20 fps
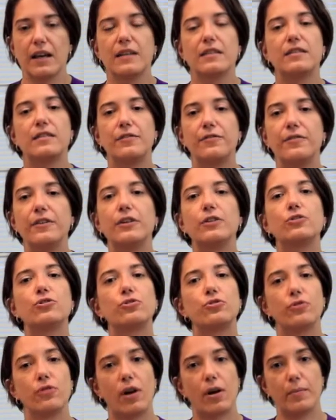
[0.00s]
severe
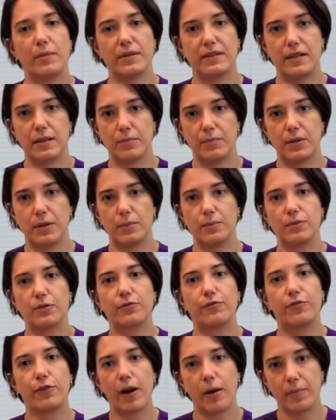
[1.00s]
trauma symptoms
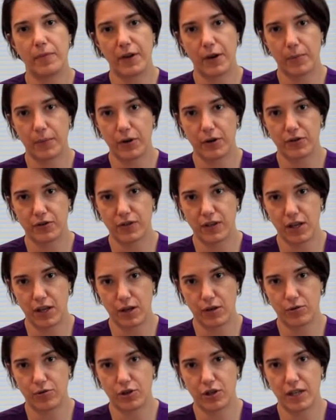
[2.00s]
from their
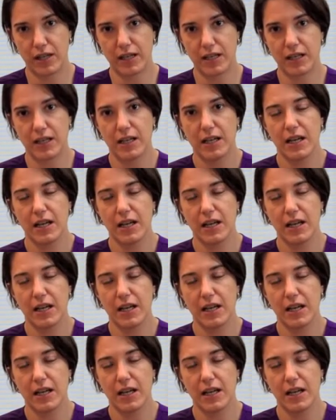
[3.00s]
persecution